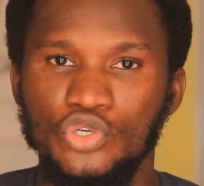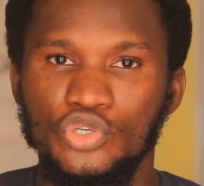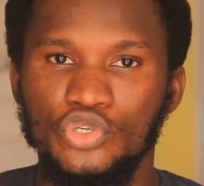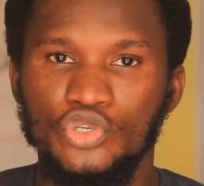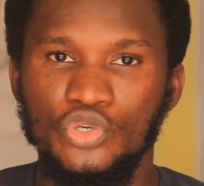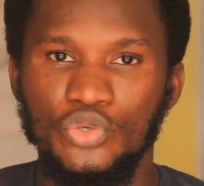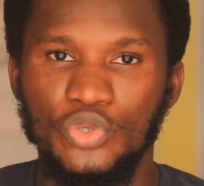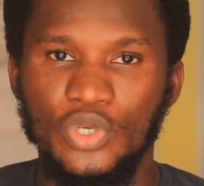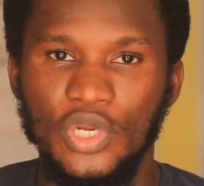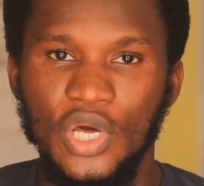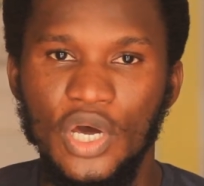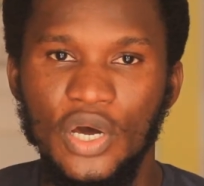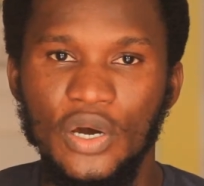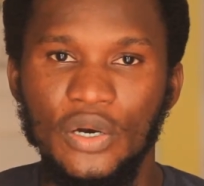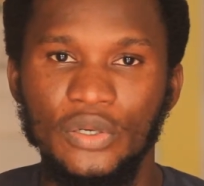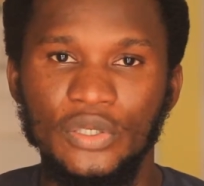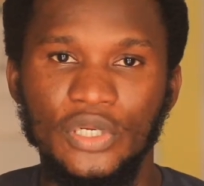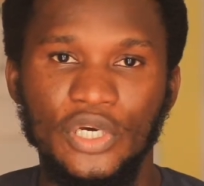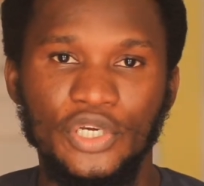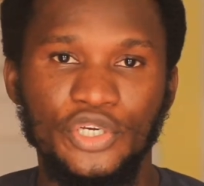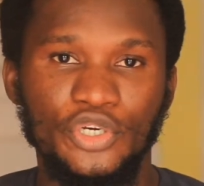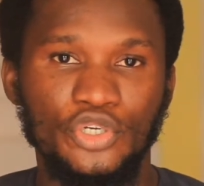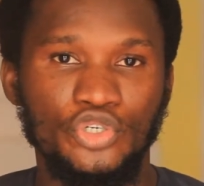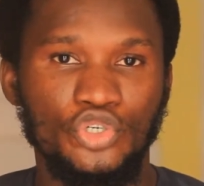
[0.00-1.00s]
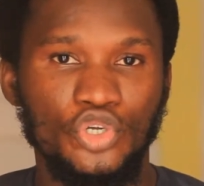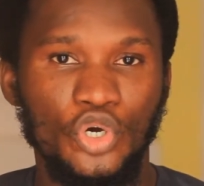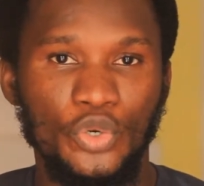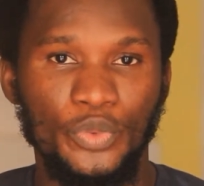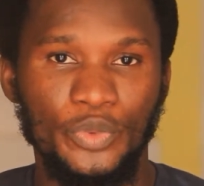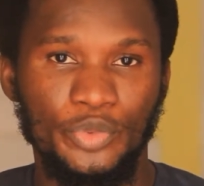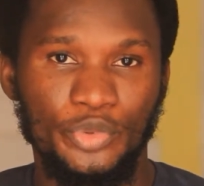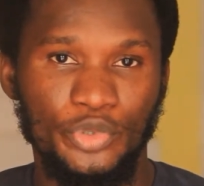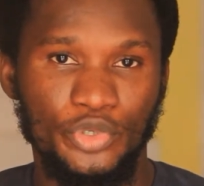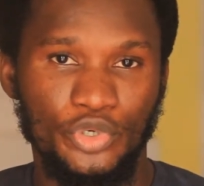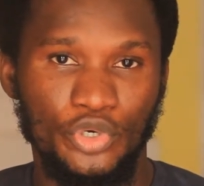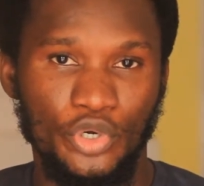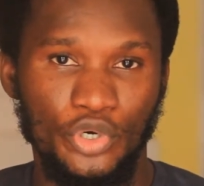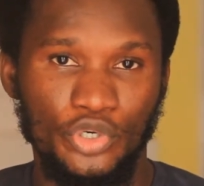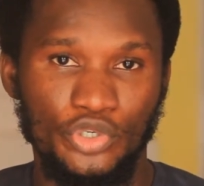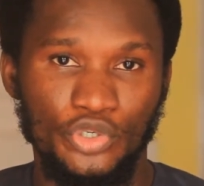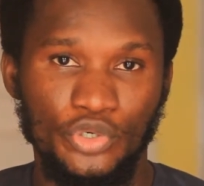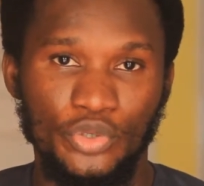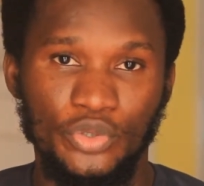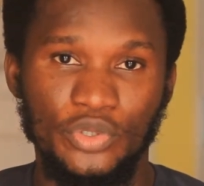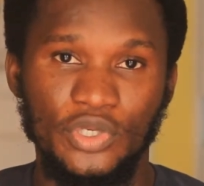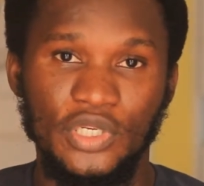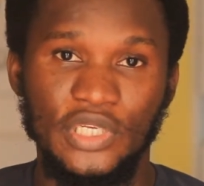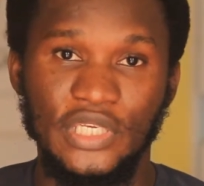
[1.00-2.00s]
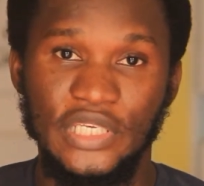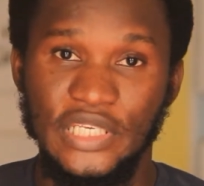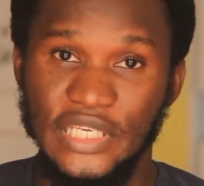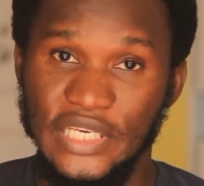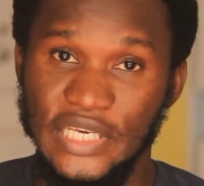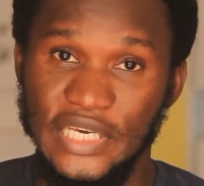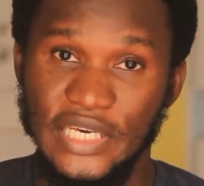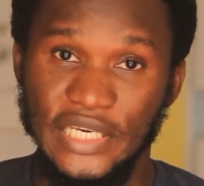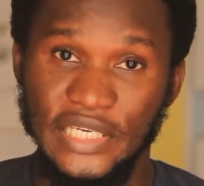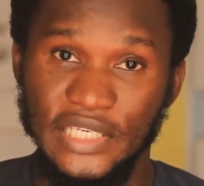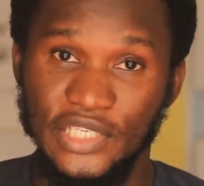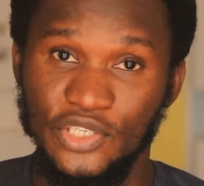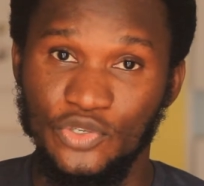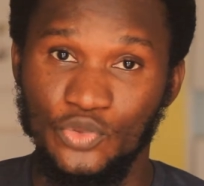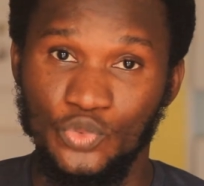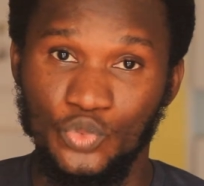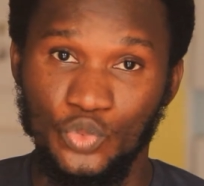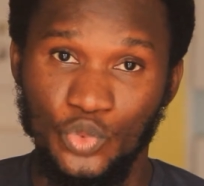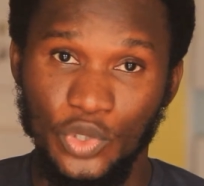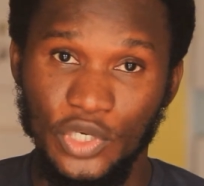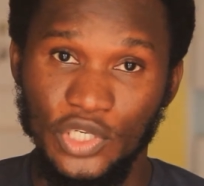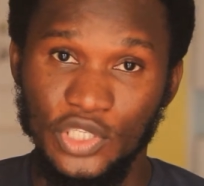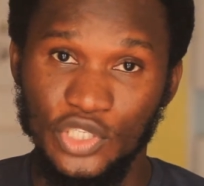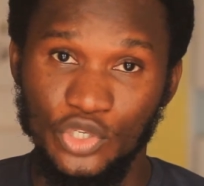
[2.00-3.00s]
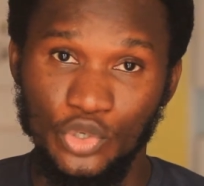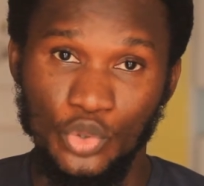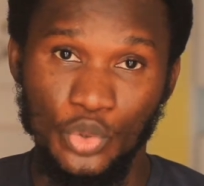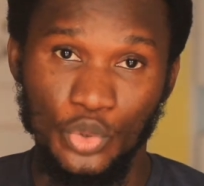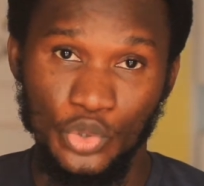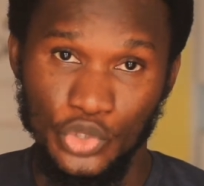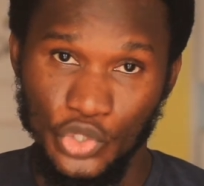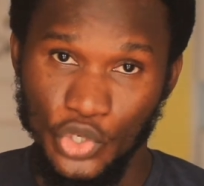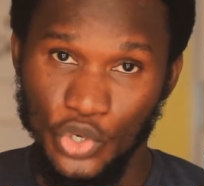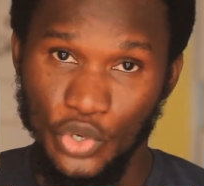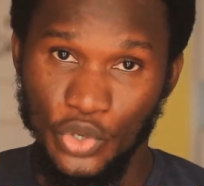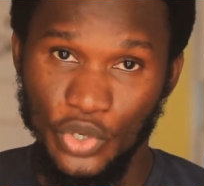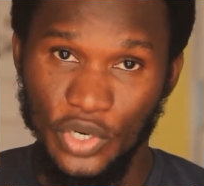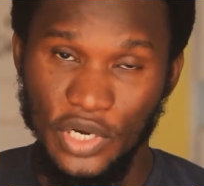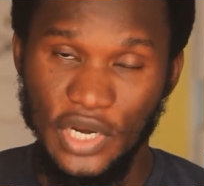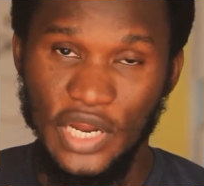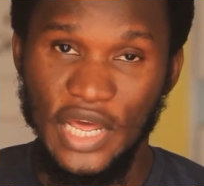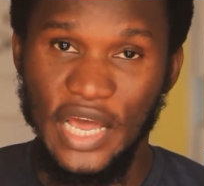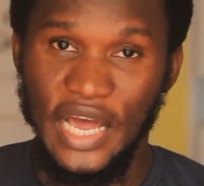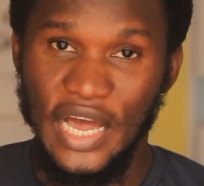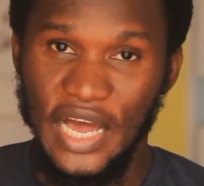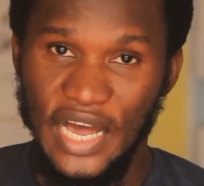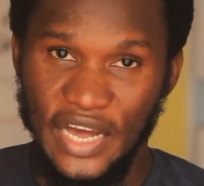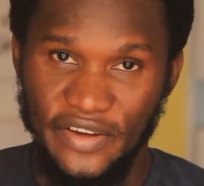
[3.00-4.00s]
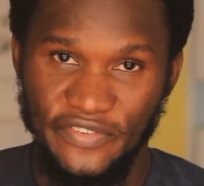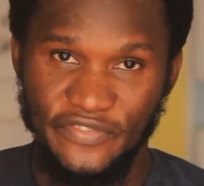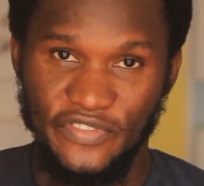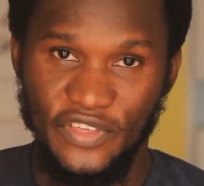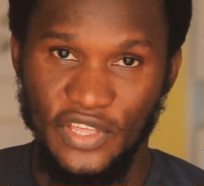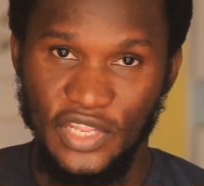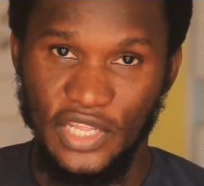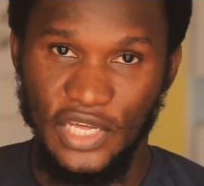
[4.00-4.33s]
So now that you're done with production, here is what goes on after